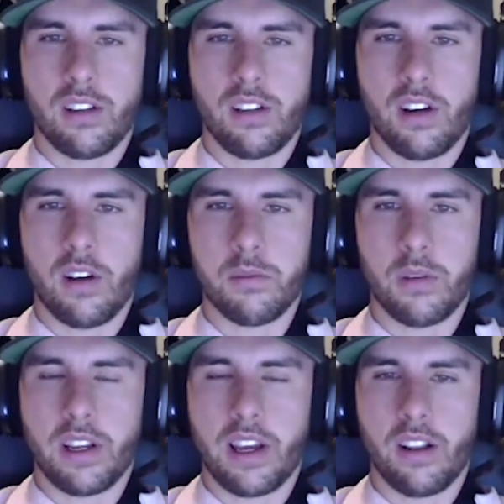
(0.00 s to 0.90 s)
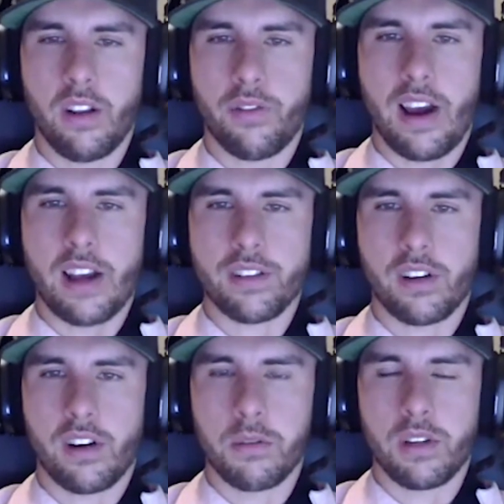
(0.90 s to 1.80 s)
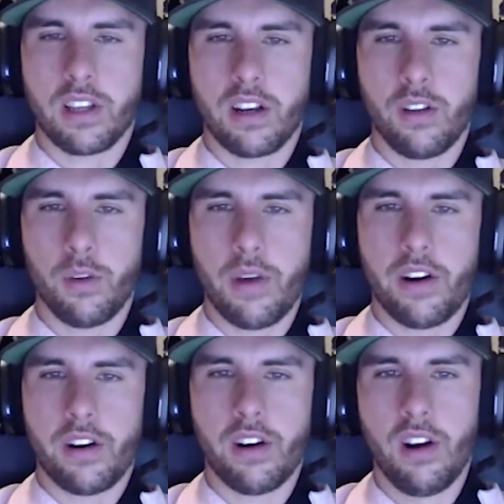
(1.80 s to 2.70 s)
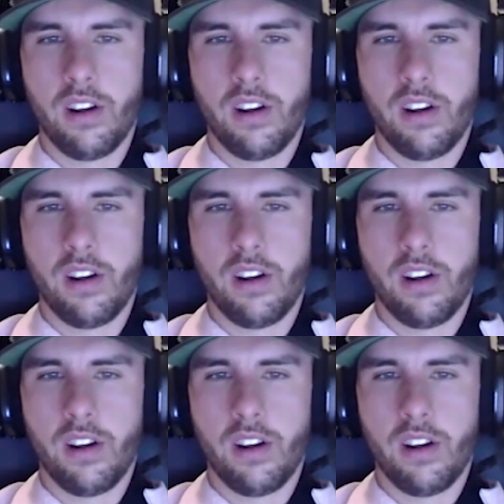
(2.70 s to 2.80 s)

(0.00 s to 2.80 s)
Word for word: You know, everybody getting a little faster, everybody's getting a little better.